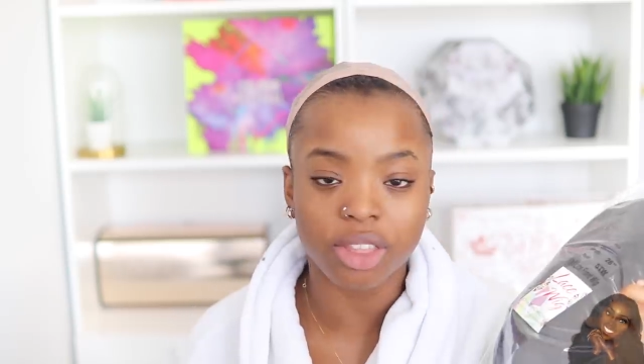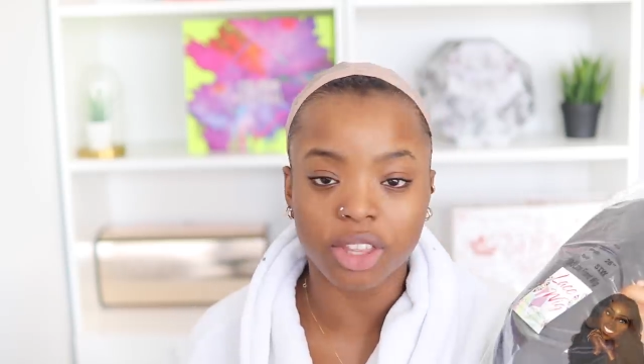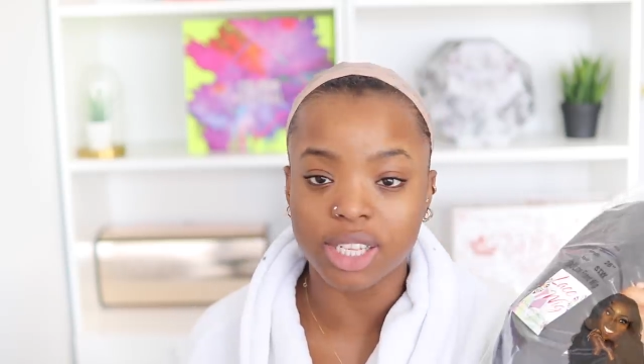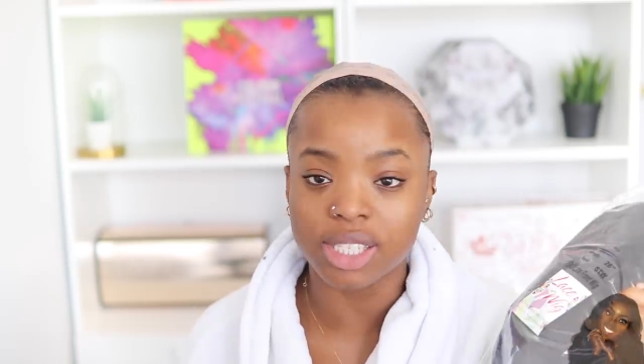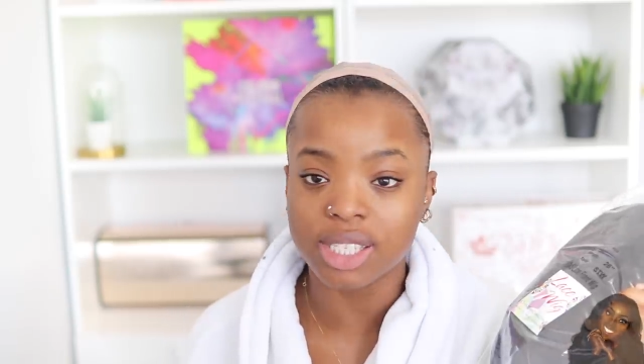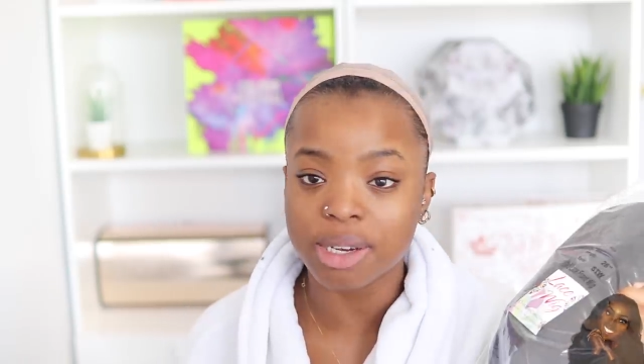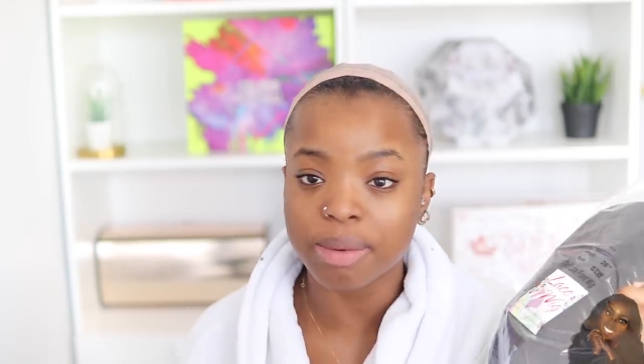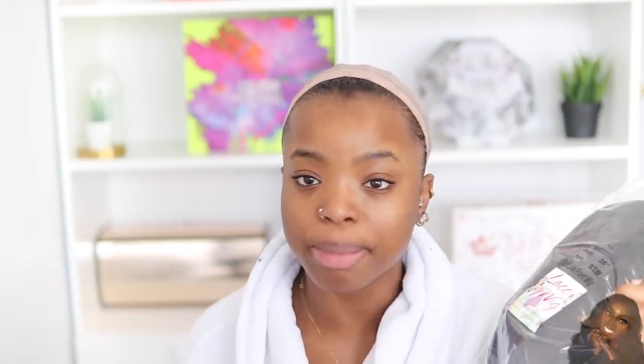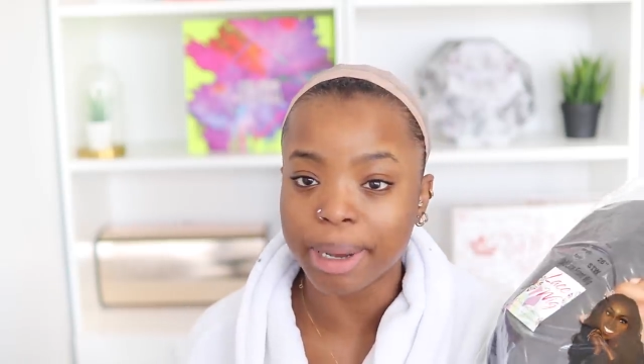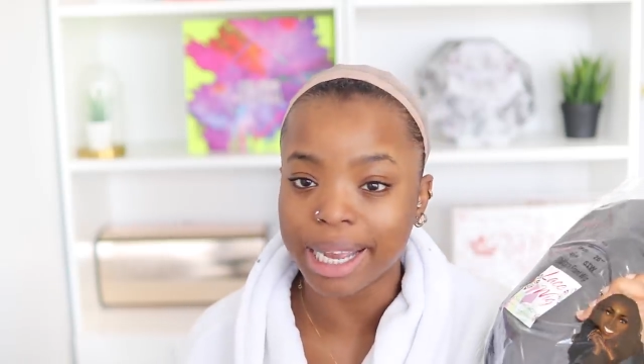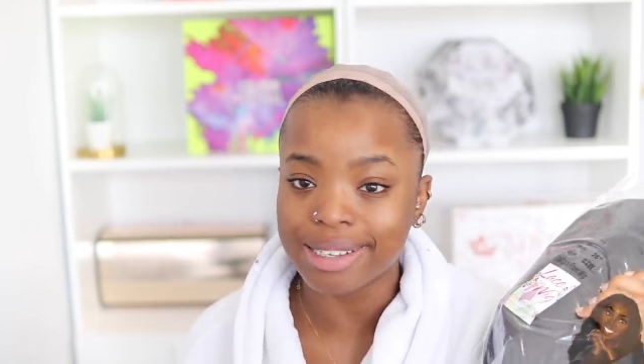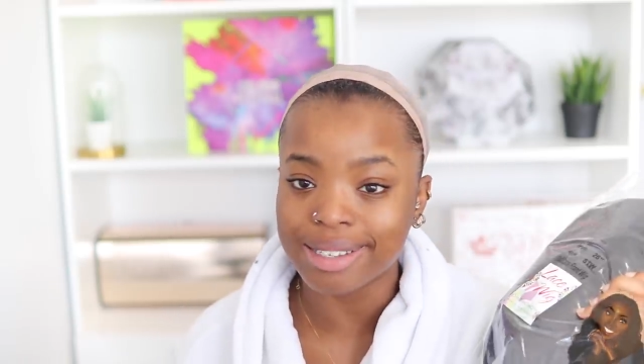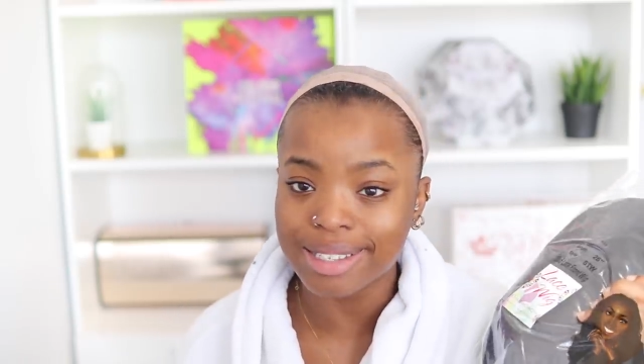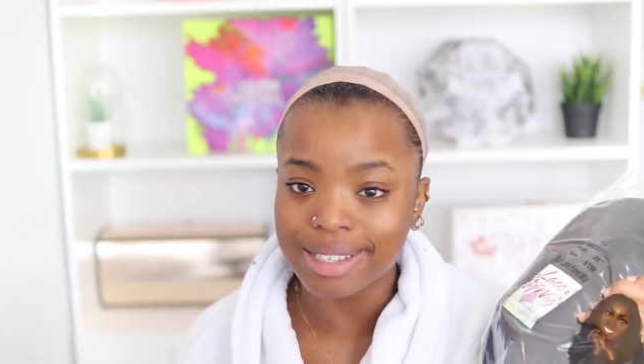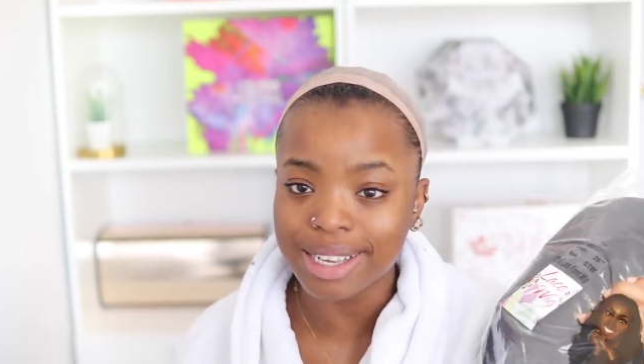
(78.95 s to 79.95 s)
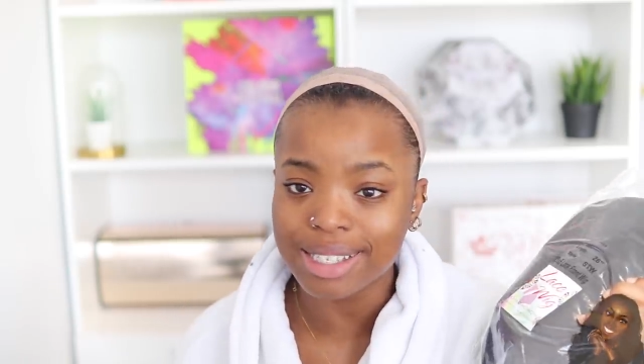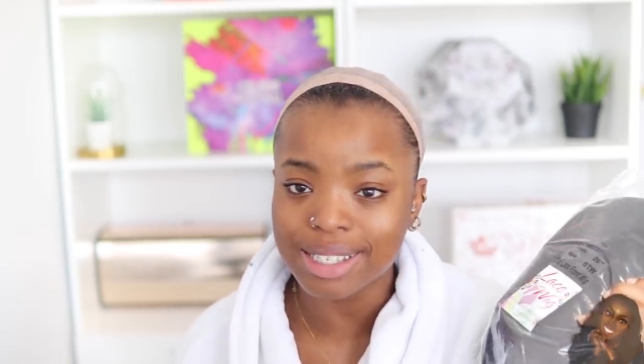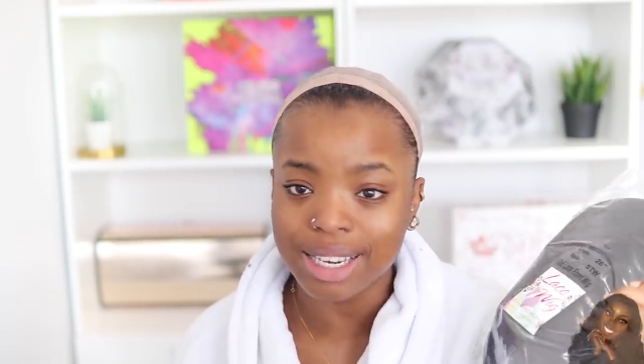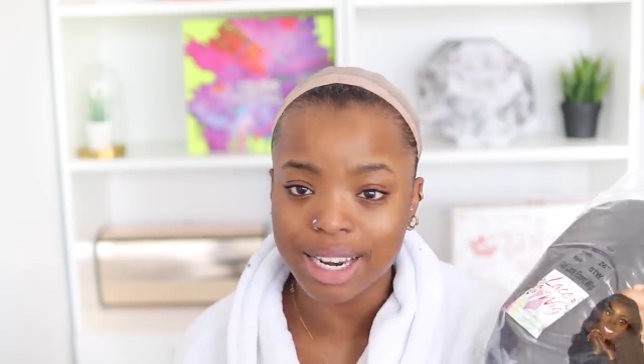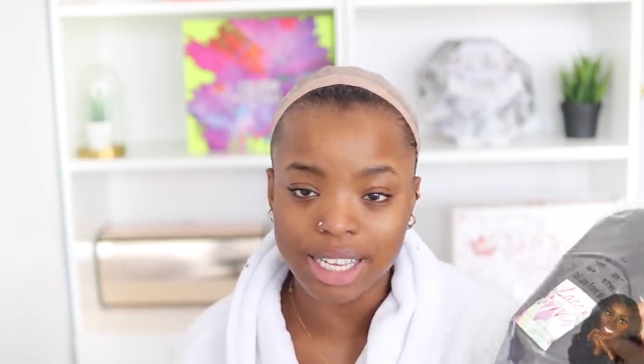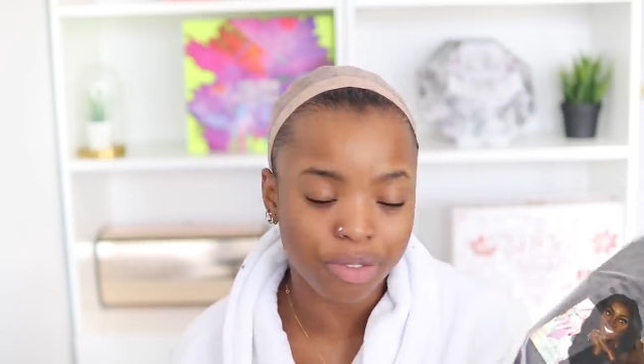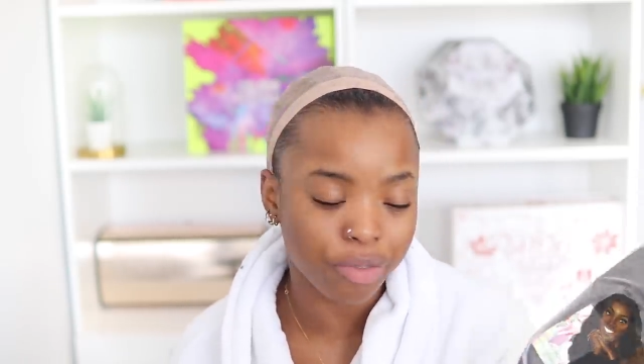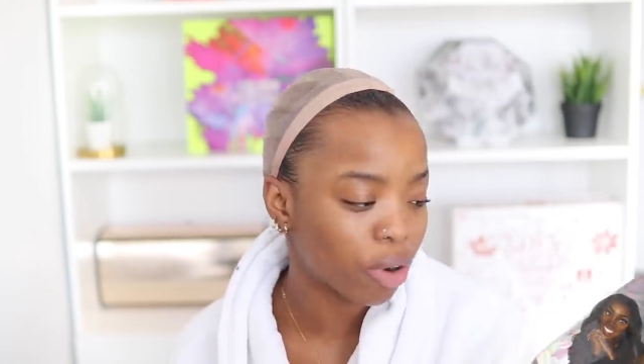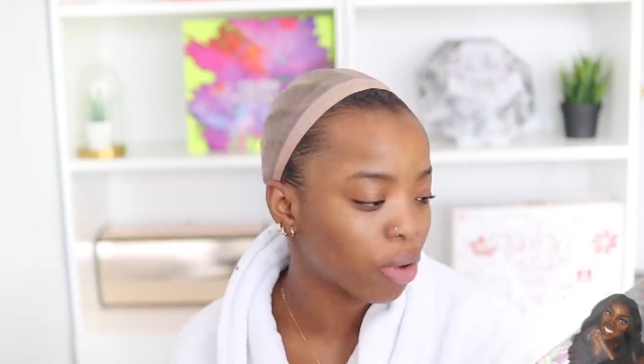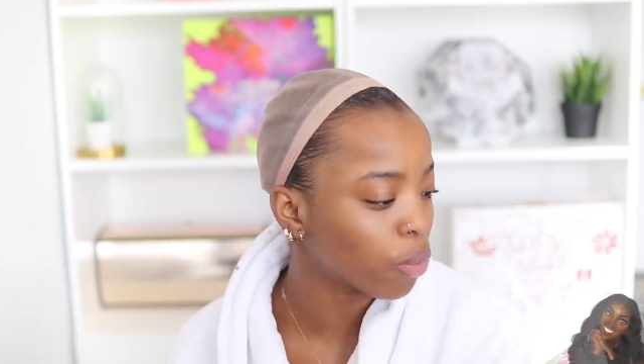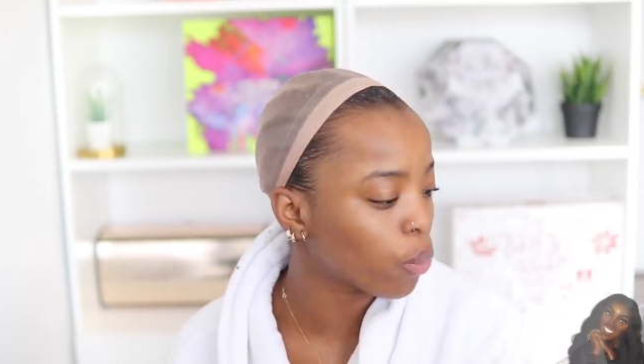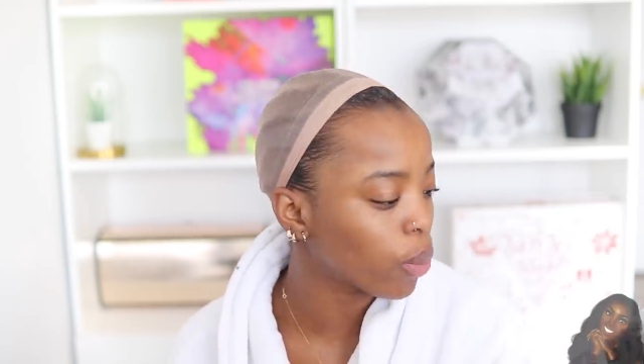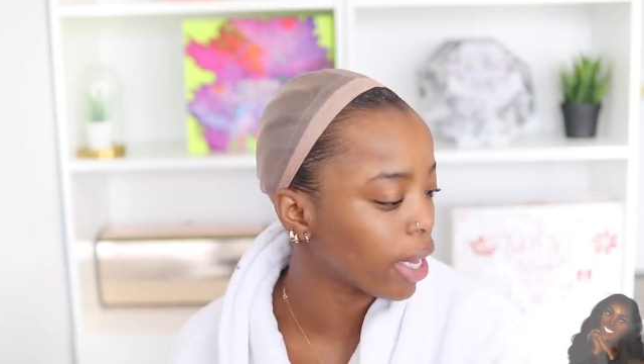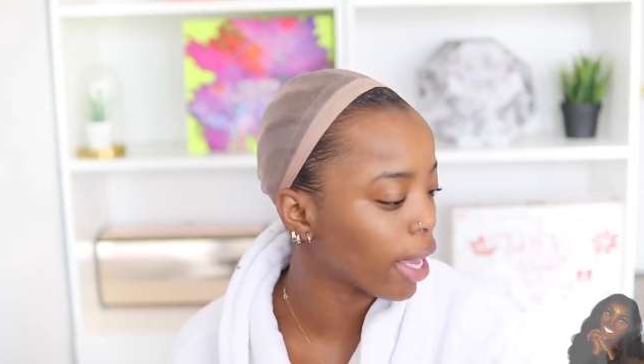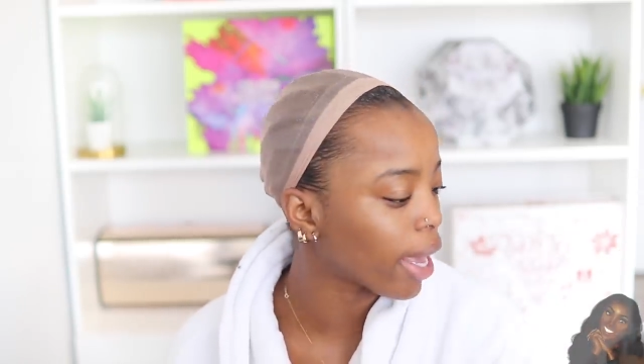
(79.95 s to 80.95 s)
13x6 lace
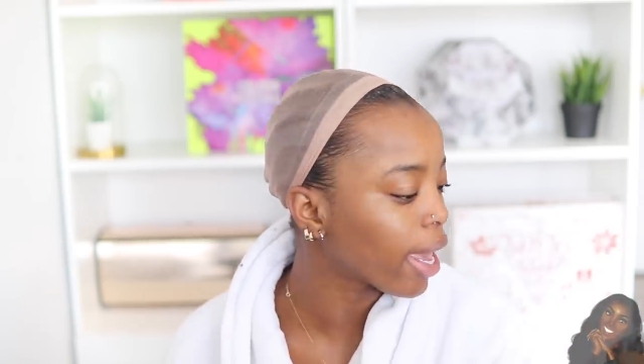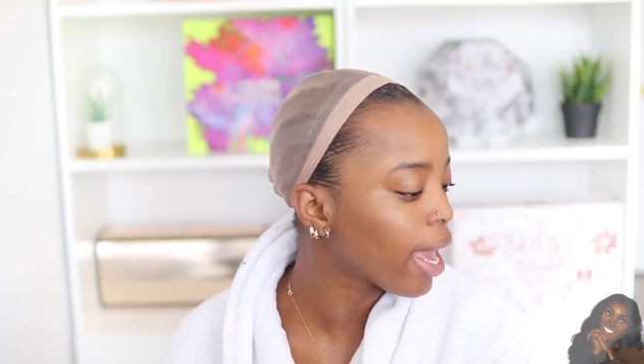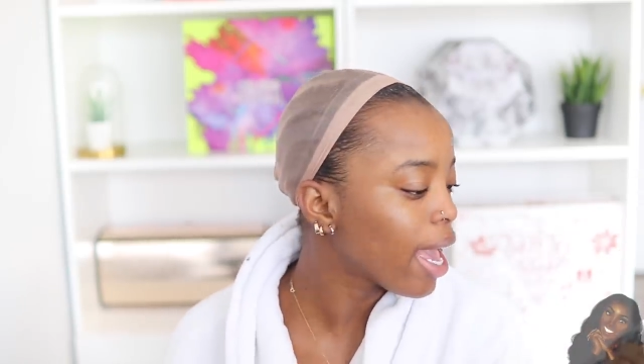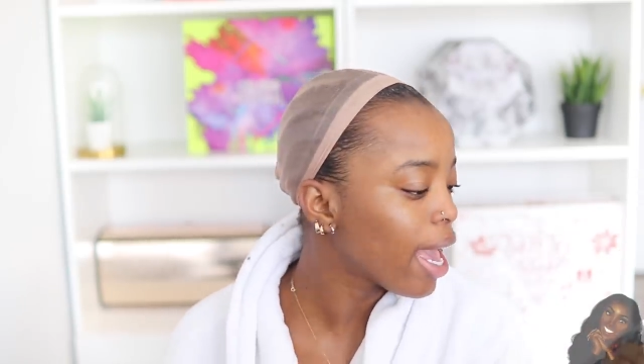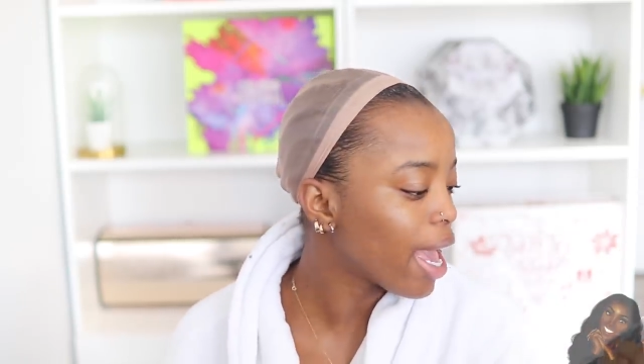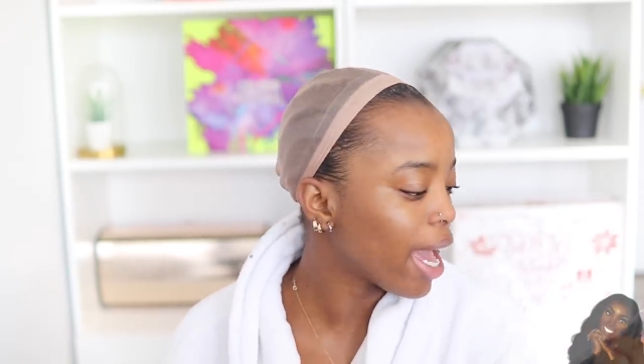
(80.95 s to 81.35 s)
front wig